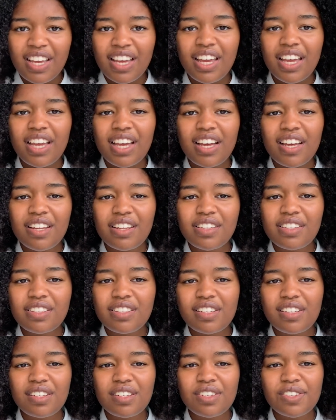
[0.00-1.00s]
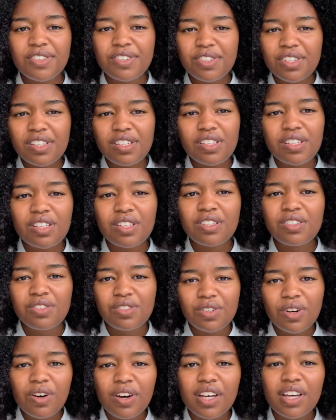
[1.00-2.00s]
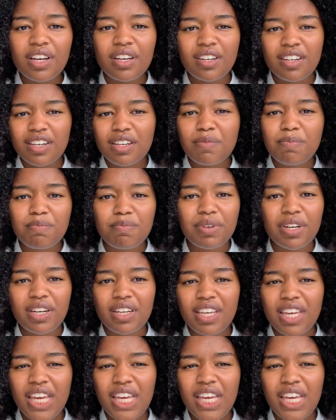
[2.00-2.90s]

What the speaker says: and just enjoy a good book.